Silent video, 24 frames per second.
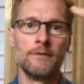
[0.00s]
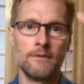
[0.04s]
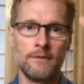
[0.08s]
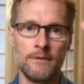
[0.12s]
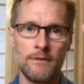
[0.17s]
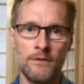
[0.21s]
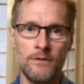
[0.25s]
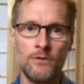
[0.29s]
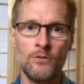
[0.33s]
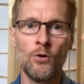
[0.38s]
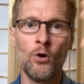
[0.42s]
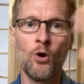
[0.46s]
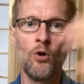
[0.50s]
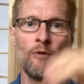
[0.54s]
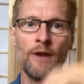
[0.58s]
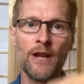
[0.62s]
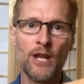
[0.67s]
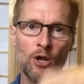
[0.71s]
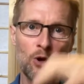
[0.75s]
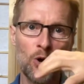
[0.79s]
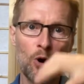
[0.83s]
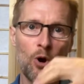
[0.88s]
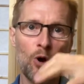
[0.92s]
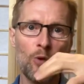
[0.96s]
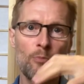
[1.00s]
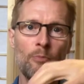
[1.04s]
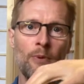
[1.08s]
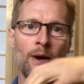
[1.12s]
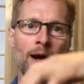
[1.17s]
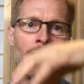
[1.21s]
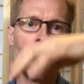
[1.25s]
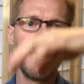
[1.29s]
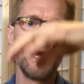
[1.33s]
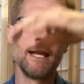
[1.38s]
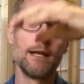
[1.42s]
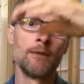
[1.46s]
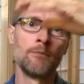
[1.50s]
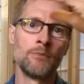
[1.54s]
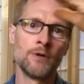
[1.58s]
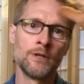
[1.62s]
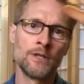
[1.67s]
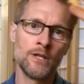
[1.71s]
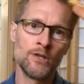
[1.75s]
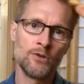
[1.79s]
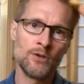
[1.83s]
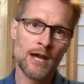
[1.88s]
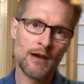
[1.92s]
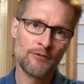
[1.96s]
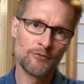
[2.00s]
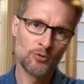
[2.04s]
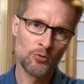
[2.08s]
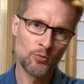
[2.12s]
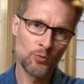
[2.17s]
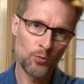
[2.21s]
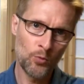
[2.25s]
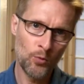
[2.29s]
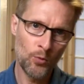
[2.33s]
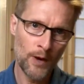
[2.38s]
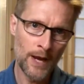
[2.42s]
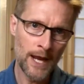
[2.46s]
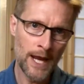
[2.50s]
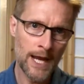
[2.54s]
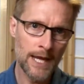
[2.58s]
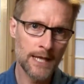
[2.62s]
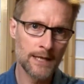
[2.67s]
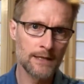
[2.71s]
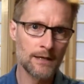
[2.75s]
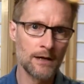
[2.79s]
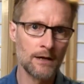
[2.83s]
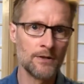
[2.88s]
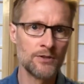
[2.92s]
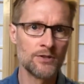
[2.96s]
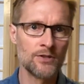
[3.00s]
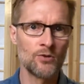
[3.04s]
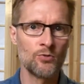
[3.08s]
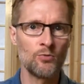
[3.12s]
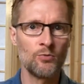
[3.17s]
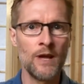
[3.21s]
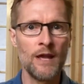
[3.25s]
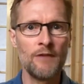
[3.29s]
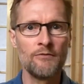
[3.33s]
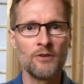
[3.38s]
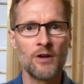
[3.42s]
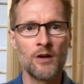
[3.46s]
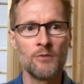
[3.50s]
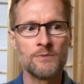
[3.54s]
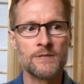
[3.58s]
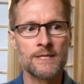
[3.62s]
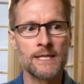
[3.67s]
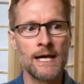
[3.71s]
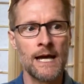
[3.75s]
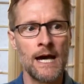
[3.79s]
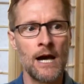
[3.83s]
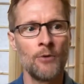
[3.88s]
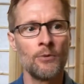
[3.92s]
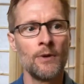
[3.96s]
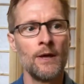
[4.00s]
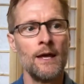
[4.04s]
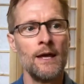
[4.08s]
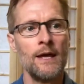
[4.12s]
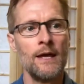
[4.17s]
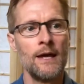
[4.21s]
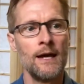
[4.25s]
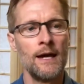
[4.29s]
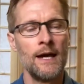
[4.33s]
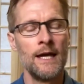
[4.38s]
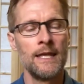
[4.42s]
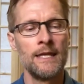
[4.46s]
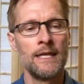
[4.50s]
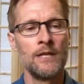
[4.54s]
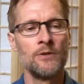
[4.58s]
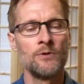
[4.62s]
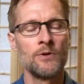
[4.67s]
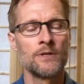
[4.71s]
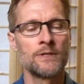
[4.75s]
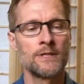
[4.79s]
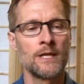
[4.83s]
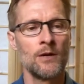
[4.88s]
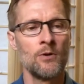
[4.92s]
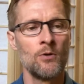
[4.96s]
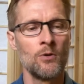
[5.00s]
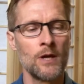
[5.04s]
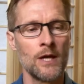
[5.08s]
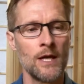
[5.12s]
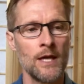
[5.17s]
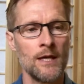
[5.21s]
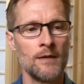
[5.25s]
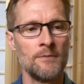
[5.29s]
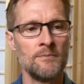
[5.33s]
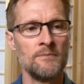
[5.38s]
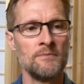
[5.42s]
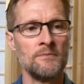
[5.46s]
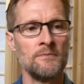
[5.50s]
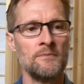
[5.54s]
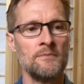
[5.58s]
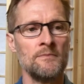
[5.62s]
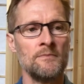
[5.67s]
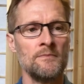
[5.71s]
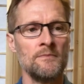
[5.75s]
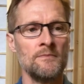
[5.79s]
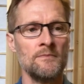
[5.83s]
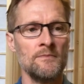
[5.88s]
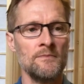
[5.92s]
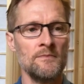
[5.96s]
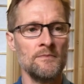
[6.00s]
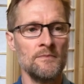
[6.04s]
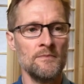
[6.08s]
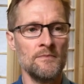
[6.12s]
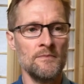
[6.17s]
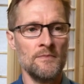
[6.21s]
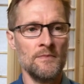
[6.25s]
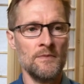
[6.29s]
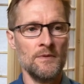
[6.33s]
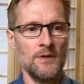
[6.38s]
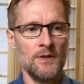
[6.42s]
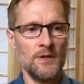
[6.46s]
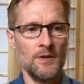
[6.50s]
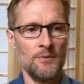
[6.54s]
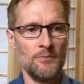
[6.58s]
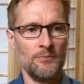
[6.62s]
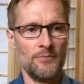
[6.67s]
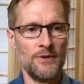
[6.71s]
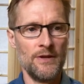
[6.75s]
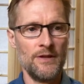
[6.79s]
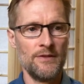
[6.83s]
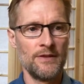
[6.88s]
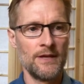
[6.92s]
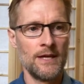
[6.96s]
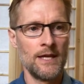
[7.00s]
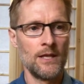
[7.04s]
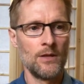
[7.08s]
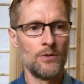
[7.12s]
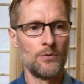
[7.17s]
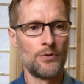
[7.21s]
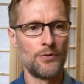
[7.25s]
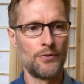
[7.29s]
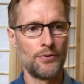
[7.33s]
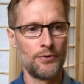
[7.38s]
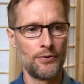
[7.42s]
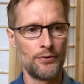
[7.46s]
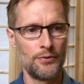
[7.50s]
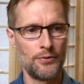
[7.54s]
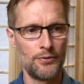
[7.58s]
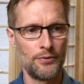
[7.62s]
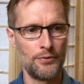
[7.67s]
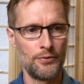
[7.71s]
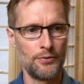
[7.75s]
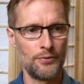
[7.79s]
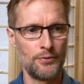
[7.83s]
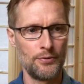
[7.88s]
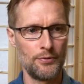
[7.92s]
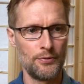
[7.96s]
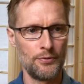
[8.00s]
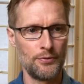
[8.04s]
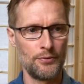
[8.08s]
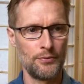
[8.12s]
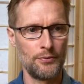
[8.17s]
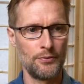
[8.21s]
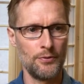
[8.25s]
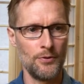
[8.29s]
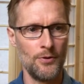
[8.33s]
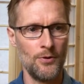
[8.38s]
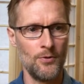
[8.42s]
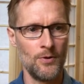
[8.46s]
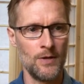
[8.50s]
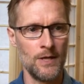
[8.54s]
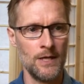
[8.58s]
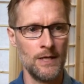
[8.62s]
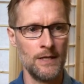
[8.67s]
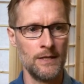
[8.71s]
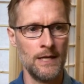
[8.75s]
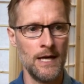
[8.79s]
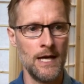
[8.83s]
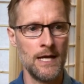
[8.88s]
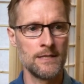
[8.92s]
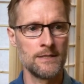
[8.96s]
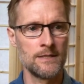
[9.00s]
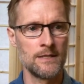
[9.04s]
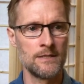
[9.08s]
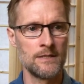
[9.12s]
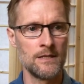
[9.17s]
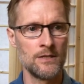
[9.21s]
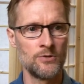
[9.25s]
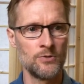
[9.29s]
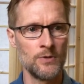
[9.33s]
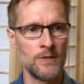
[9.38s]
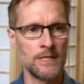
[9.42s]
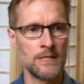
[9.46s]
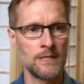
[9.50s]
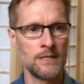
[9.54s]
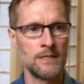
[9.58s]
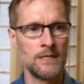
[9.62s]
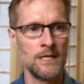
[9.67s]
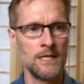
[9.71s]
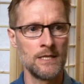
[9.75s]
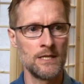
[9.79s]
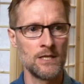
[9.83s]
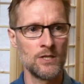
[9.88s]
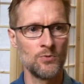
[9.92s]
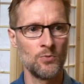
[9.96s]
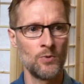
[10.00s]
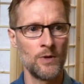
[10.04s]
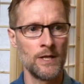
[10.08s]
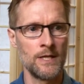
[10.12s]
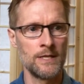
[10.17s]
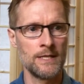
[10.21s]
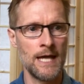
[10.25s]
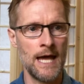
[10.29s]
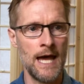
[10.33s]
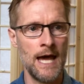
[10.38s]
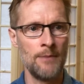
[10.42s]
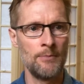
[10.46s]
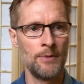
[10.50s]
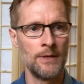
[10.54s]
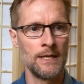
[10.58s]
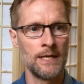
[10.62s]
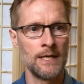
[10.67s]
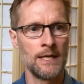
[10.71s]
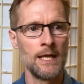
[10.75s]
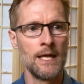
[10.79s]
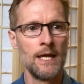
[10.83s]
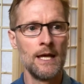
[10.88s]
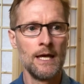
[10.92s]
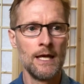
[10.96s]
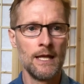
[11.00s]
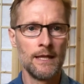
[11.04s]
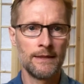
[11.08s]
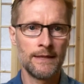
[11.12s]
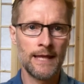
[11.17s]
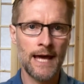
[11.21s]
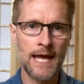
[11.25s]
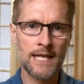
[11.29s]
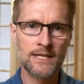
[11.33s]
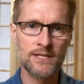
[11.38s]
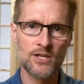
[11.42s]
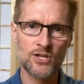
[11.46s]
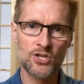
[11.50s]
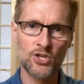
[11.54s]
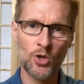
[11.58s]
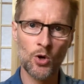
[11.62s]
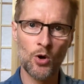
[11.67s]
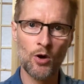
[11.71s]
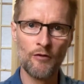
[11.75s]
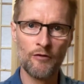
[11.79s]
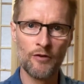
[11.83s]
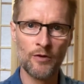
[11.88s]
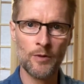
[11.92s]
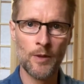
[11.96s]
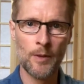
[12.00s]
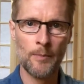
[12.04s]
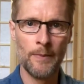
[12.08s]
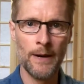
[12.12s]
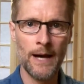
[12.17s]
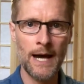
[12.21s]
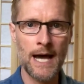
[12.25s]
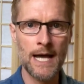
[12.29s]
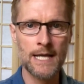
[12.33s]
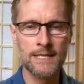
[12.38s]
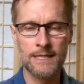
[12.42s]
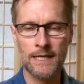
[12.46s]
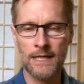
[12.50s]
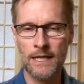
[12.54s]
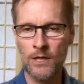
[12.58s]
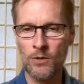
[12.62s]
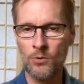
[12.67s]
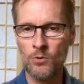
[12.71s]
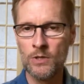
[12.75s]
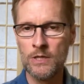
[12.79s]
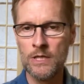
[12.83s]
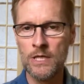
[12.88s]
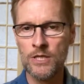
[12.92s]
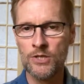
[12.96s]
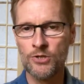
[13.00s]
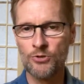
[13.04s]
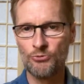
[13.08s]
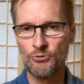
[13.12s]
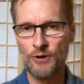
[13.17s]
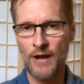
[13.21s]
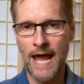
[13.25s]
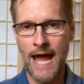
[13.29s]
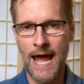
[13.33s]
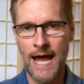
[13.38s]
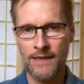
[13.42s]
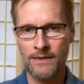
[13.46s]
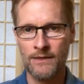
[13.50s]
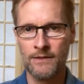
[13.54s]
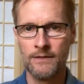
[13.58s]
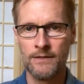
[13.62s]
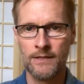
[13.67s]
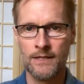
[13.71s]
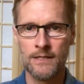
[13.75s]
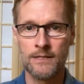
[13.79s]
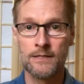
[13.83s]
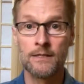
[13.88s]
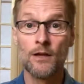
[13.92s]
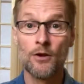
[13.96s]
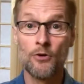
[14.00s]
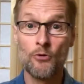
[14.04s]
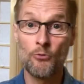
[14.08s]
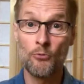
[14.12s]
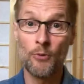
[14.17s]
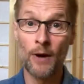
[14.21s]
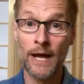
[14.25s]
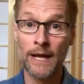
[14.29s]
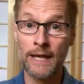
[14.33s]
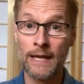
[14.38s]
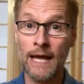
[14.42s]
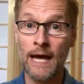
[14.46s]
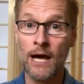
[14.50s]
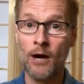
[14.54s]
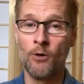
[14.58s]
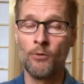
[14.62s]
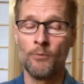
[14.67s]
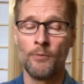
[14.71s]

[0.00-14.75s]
you're already caught by it, but then you have to wait until the wave comes down, and then you can say, okay, breathe in. Okay, that's the situation. This is what is happening. That's a story from the past. I don't need to react on this right now.